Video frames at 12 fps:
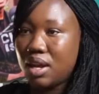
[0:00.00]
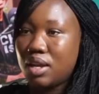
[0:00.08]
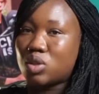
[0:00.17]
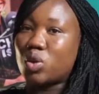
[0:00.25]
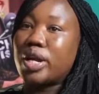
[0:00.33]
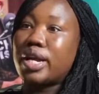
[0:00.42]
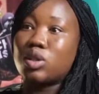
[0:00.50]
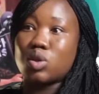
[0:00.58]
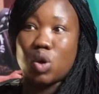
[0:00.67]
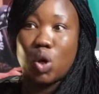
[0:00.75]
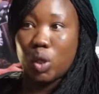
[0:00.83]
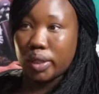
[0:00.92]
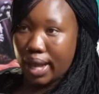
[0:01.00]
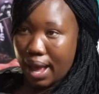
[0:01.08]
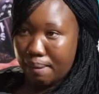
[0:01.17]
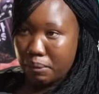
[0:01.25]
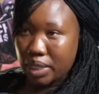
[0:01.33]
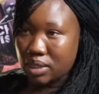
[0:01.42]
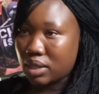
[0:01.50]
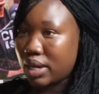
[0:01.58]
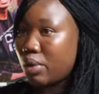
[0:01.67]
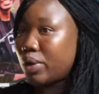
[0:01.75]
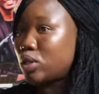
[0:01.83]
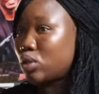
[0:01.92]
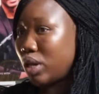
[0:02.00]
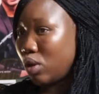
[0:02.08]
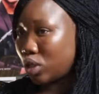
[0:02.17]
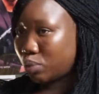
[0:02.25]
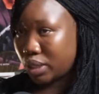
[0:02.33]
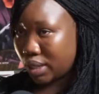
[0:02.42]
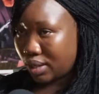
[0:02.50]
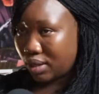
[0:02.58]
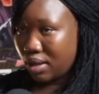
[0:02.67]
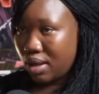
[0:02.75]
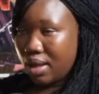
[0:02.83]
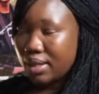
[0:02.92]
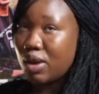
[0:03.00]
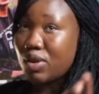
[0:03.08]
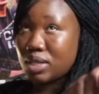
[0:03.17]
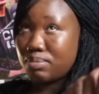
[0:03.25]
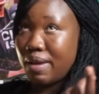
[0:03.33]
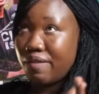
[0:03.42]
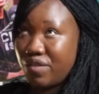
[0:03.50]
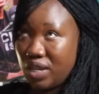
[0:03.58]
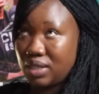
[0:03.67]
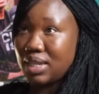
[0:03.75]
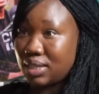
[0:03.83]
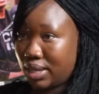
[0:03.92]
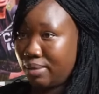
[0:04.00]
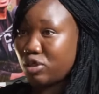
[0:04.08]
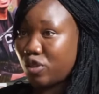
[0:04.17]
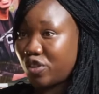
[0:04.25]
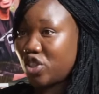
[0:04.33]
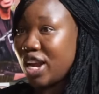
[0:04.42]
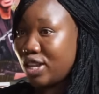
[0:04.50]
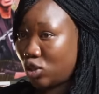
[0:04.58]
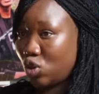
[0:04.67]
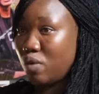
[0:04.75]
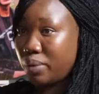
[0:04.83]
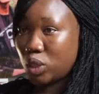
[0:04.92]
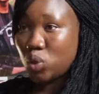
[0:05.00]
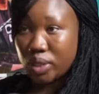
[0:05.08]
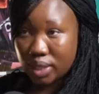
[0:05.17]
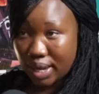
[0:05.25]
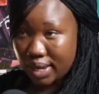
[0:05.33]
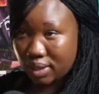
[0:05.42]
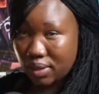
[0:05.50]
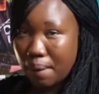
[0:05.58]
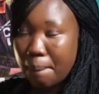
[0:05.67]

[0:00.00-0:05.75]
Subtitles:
So they had to call the ambulance and I went to the hospital. That was my first attempt of trying to commit suicide.